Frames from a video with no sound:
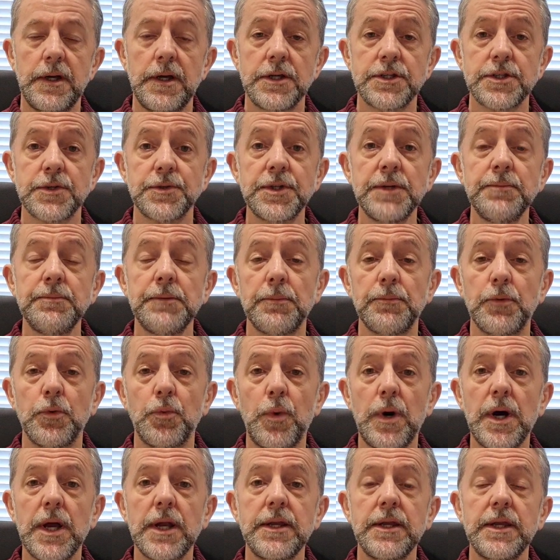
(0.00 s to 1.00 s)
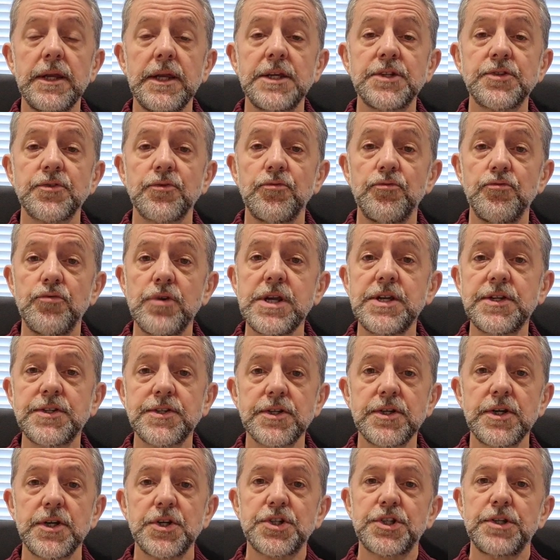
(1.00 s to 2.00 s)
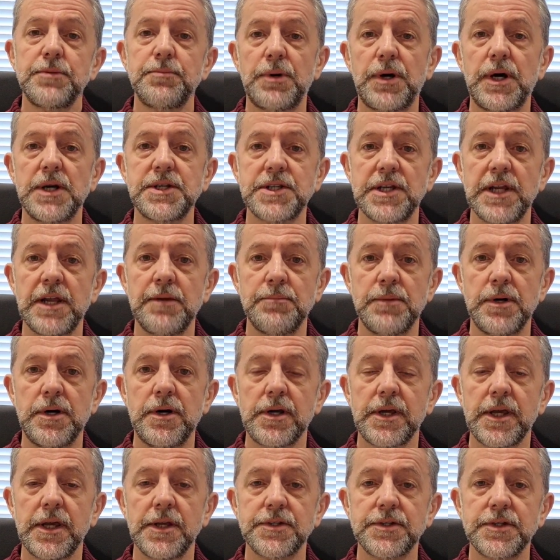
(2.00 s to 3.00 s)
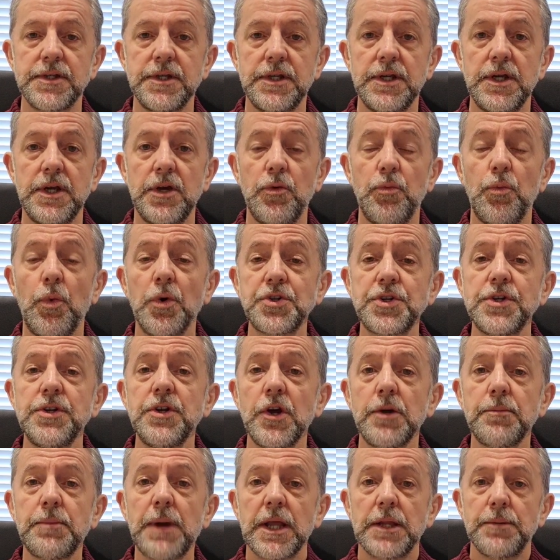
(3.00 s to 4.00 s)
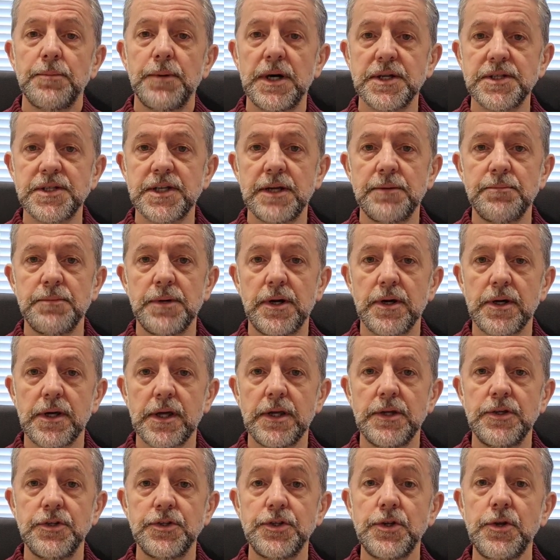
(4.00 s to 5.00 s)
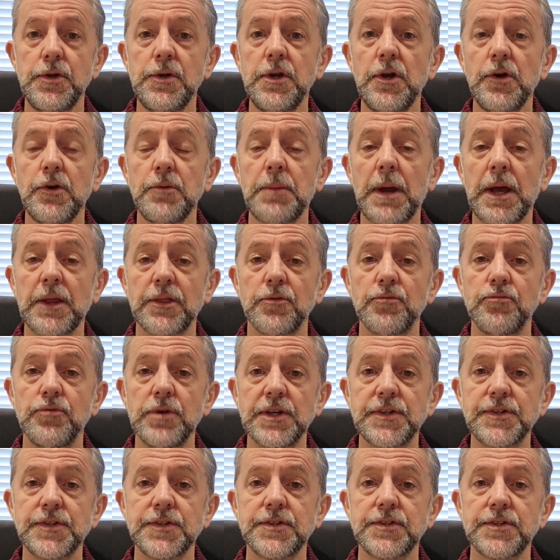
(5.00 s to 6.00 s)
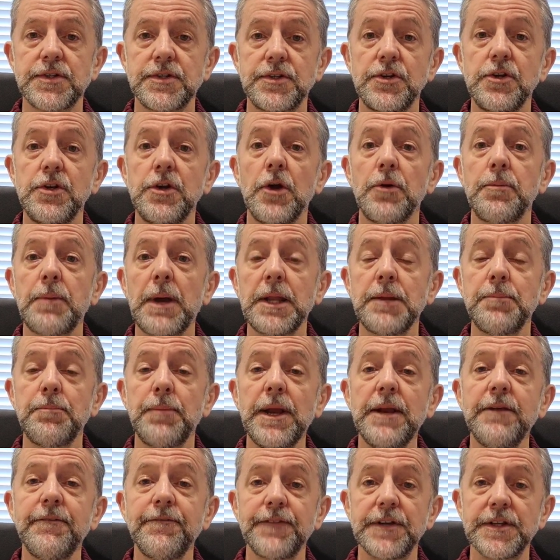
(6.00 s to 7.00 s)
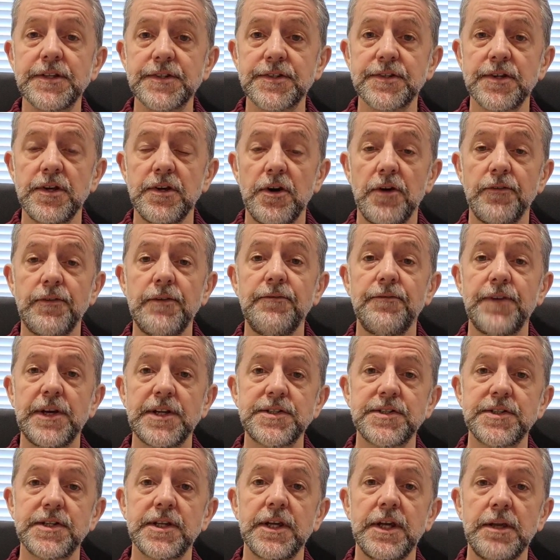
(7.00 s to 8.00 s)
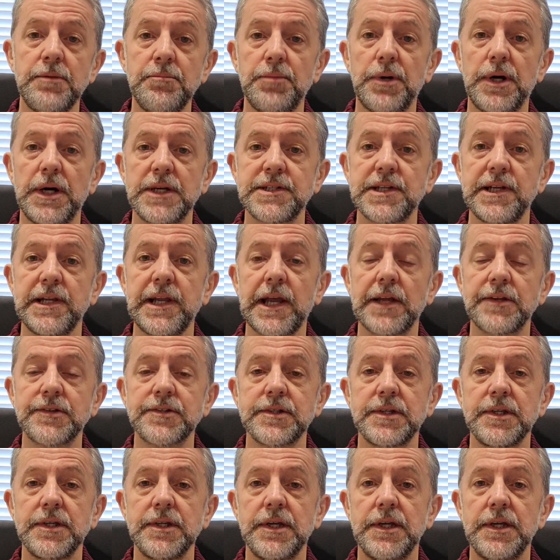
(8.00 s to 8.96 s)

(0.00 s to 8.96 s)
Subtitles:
So tip number one is research the buy-to-let market. What do you know about the buy-to-let market? Do you know about the risks? Do you know about the benefits of investing in buy-to-let?